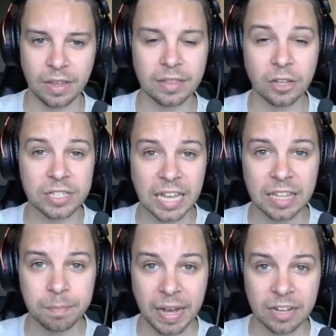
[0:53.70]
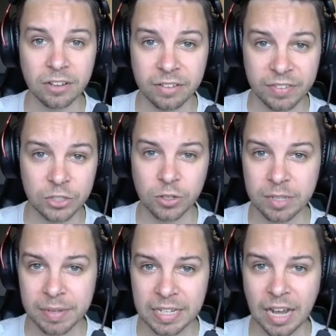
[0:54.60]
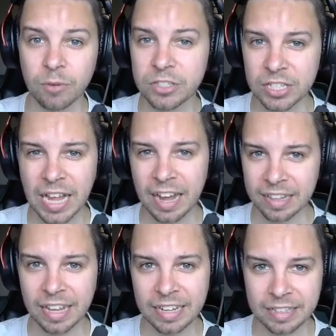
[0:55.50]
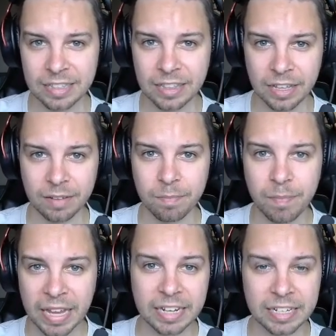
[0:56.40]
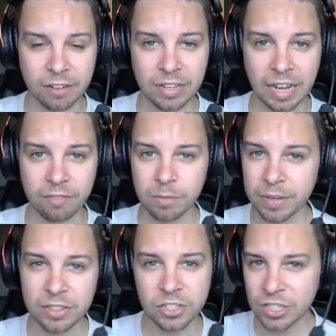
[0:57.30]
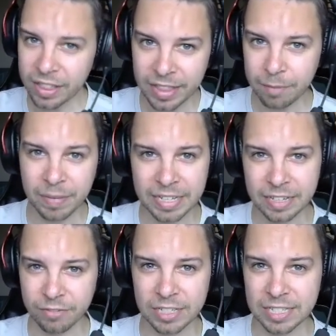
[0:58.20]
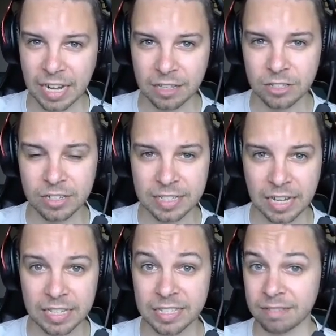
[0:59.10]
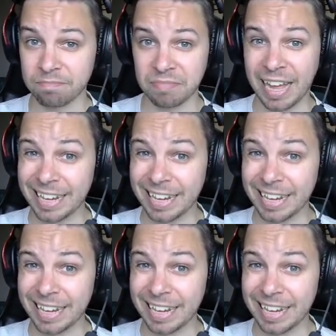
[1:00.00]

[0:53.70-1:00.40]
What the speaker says: Now scaling back on the visuals a bit, I will just highlight the main idea of the level, but there's not that many different styles to discuss, I